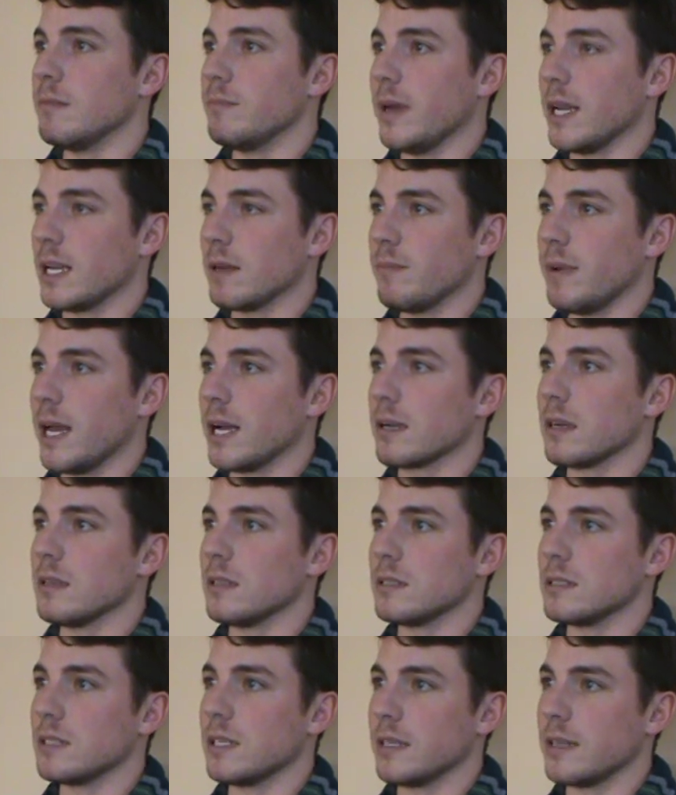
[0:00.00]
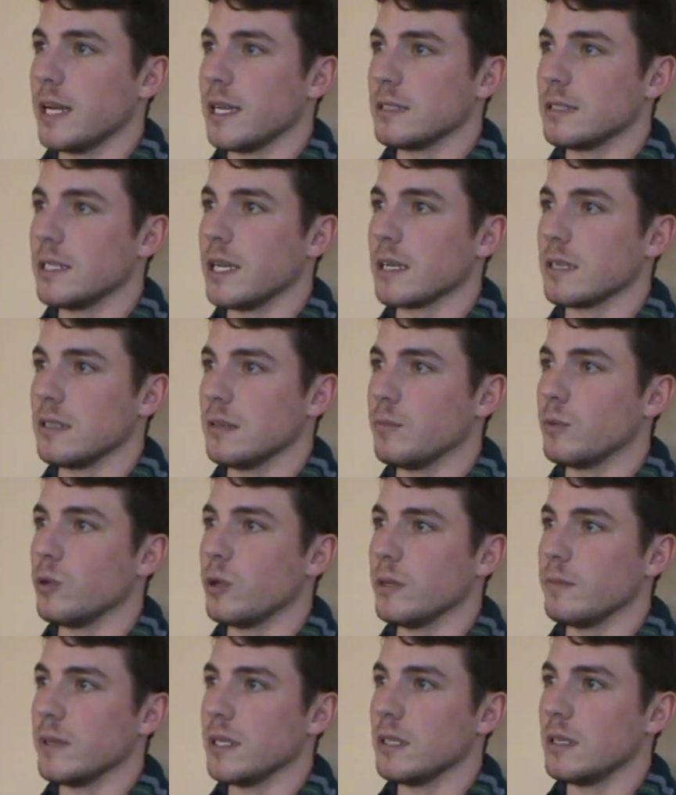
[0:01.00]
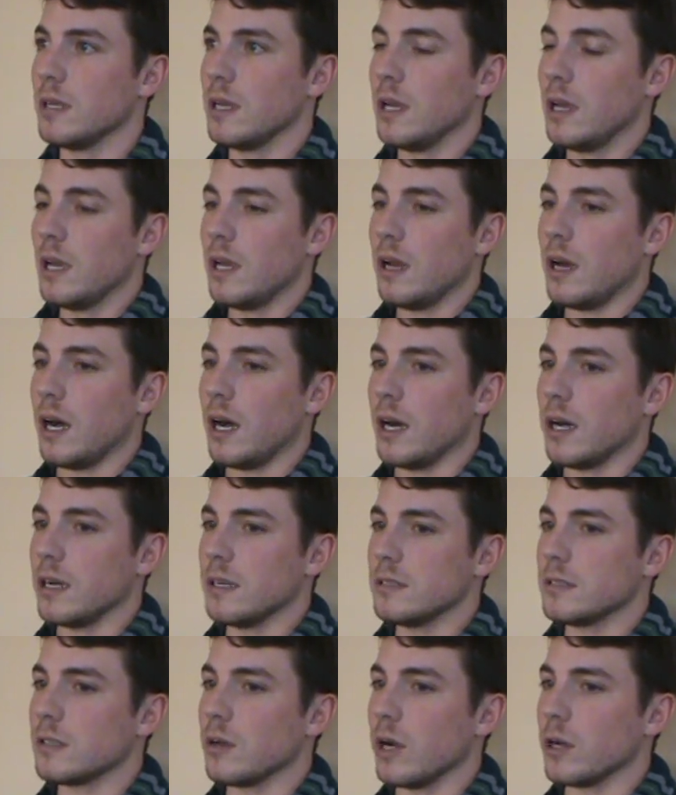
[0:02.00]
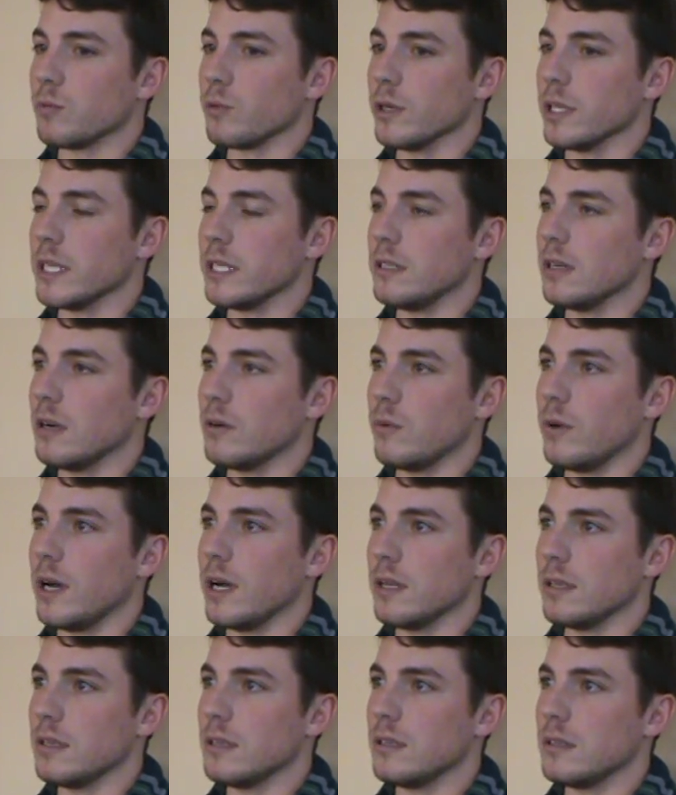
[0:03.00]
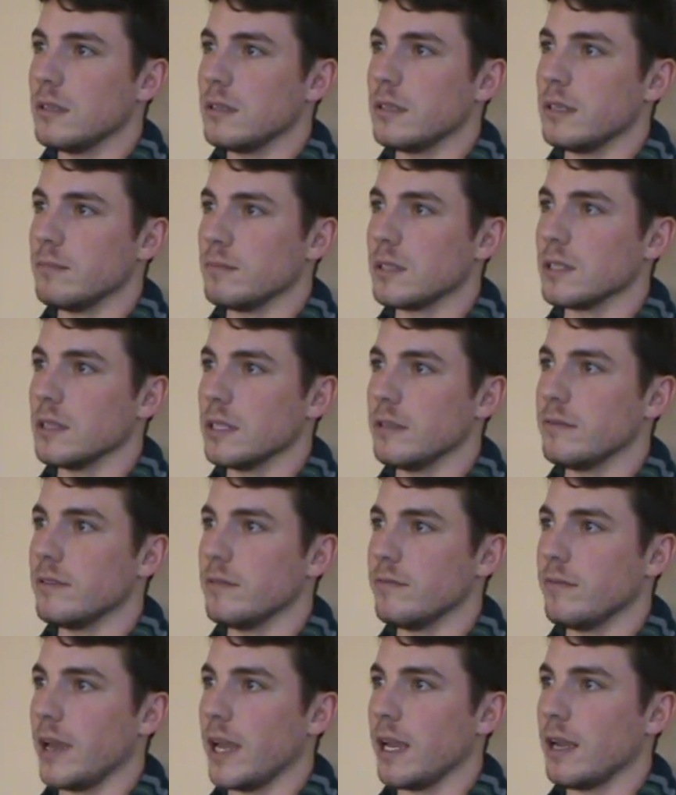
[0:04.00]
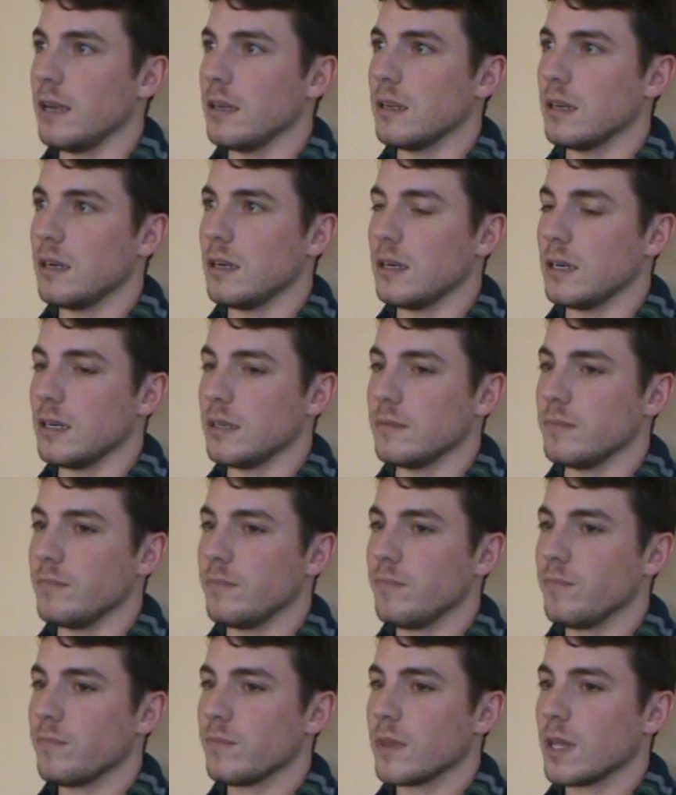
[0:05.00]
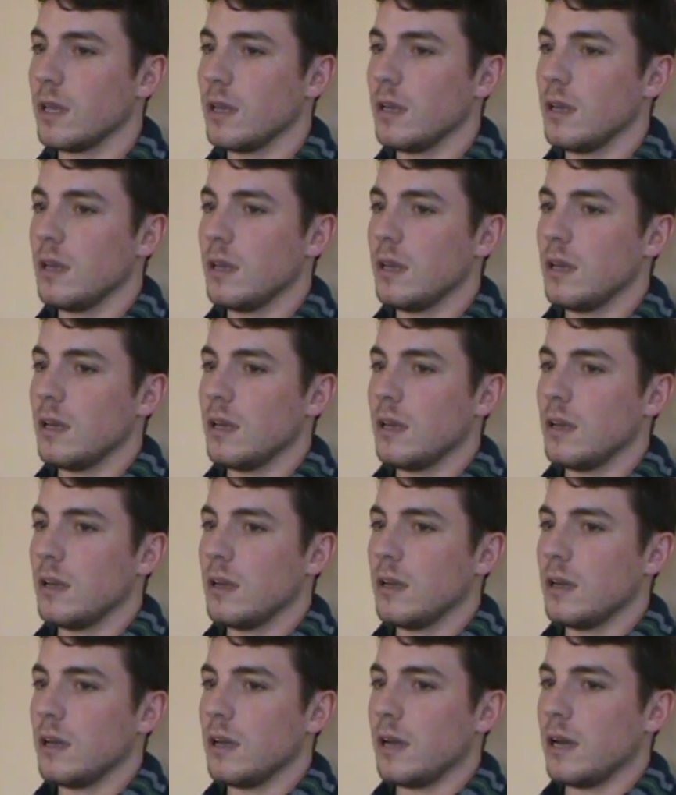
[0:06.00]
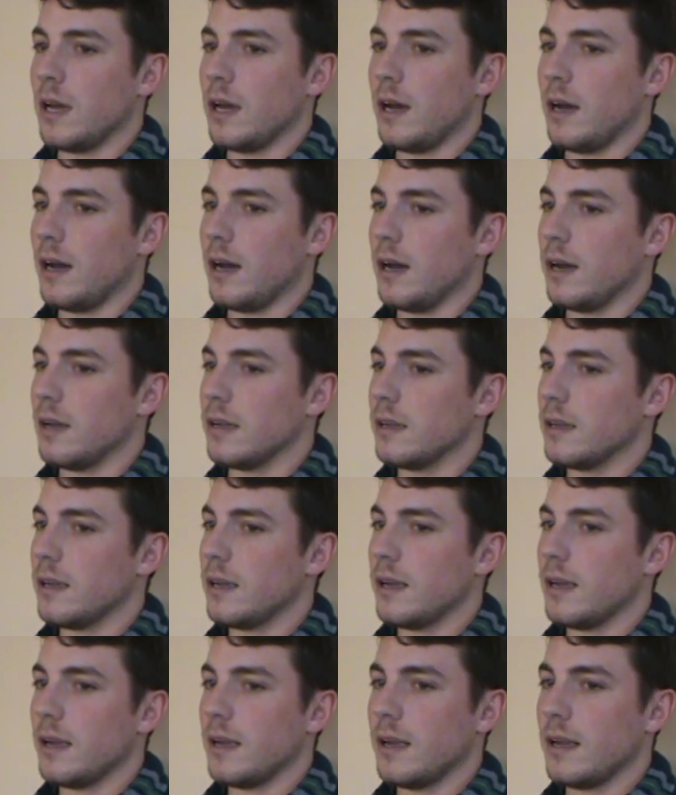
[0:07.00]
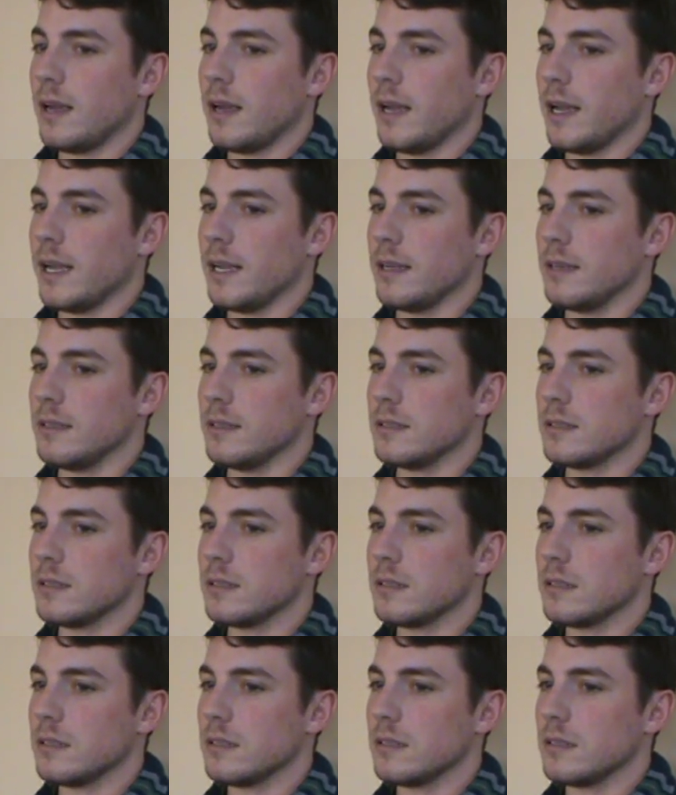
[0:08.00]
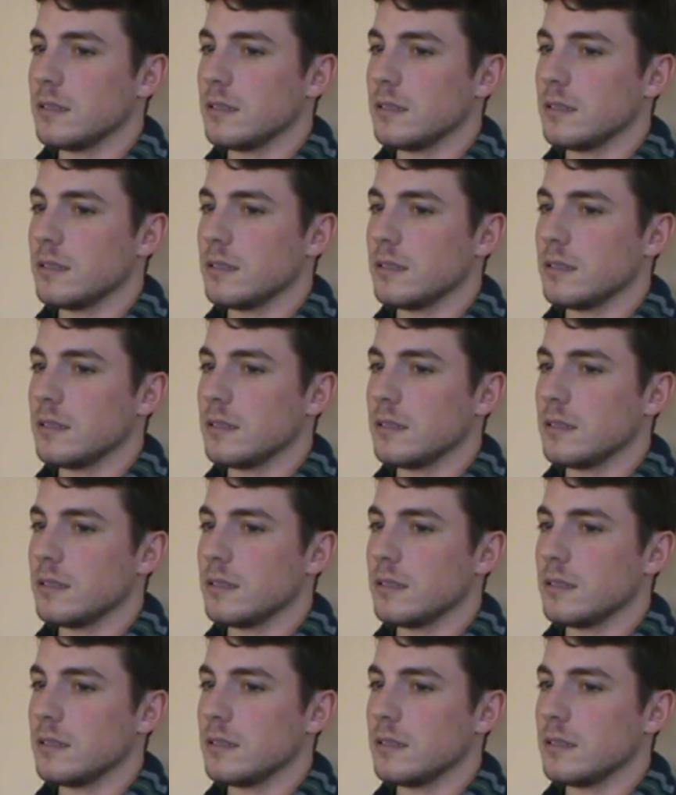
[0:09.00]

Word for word: they didn't make it back on their, mm-hmm. that second deployment. Uh, so I really don't want them to live in vain. Um, yeah. uh, and